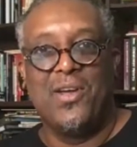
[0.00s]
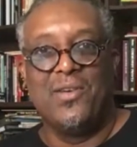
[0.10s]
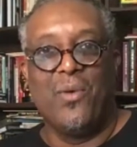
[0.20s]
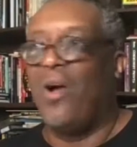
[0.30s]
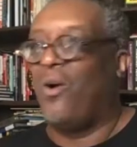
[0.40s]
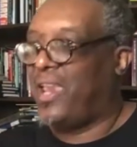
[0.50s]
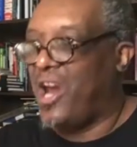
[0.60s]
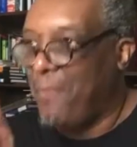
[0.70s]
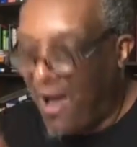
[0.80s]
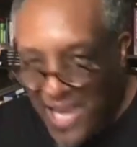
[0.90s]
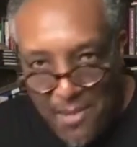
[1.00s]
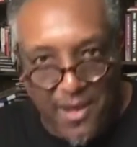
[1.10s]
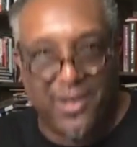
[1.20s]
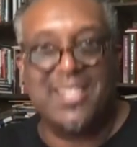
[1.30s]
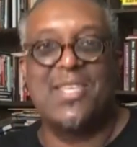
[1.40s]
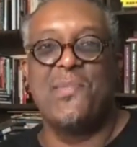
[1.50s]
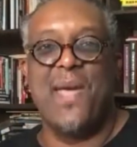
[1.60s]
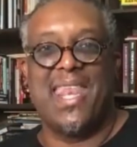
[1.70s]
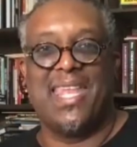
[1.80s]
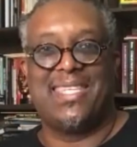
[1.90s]
We don't care about immigrants'
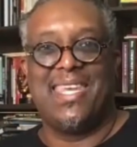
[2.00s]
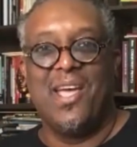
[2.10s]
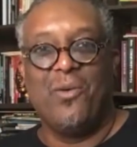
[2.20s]
humanity.